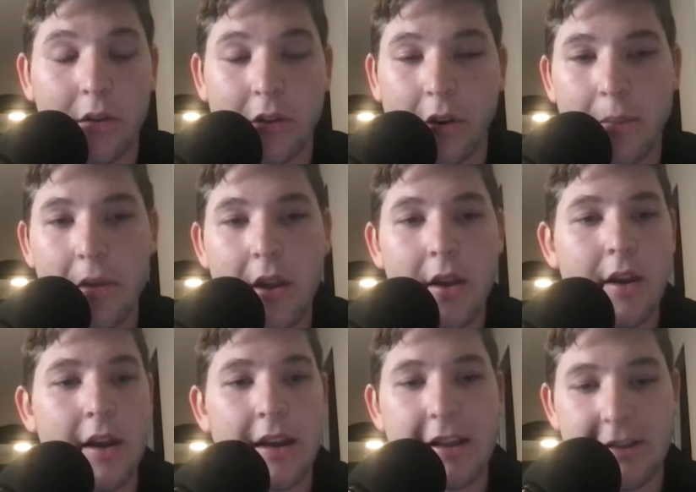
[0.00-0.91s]
So
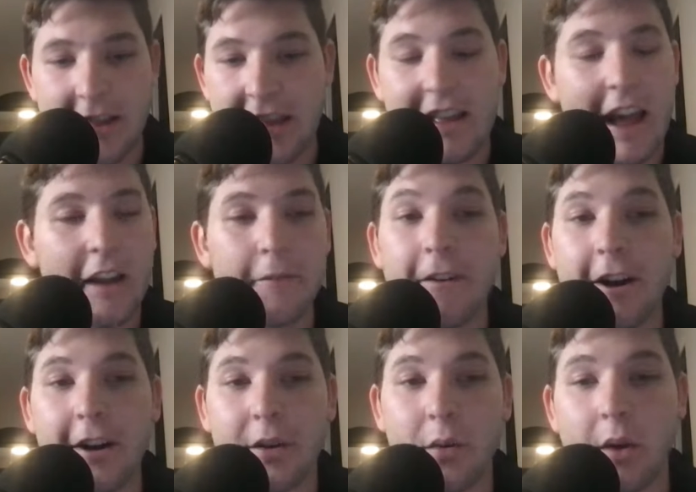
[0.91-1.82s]
they got to
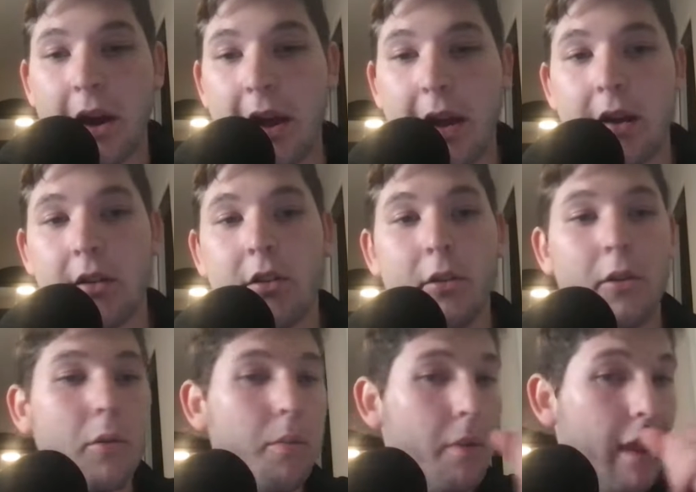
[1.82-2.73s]
find a way
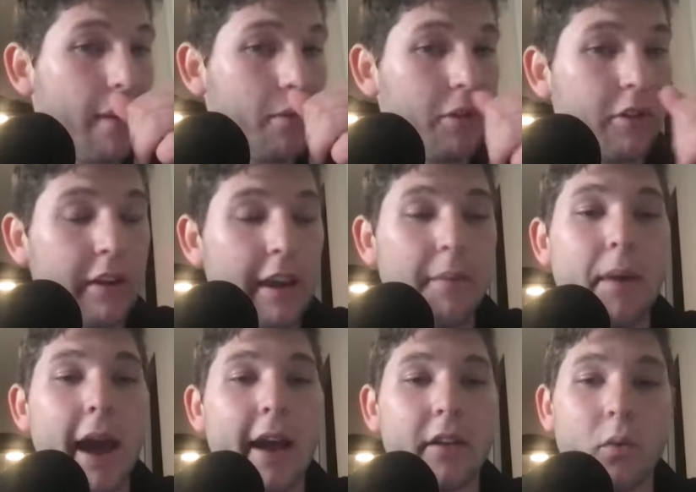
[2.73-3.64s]
to be able to get
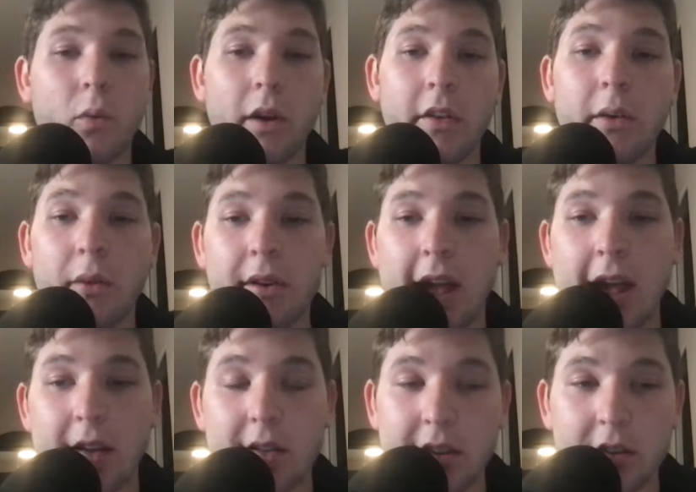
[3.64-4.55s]
back to where they were
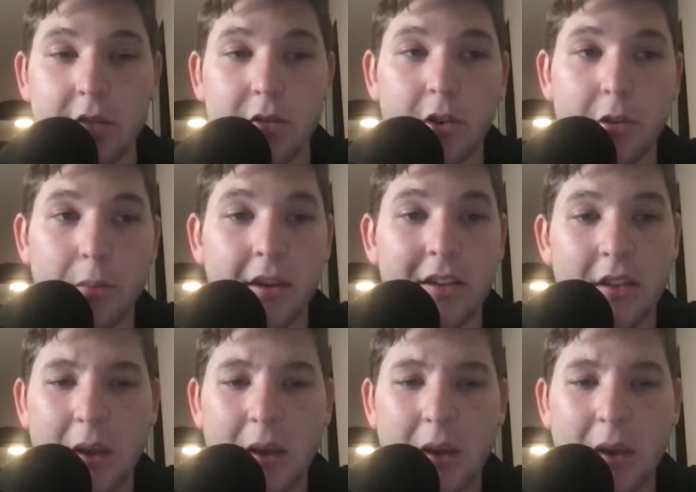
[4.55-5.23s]
tackling in the first place.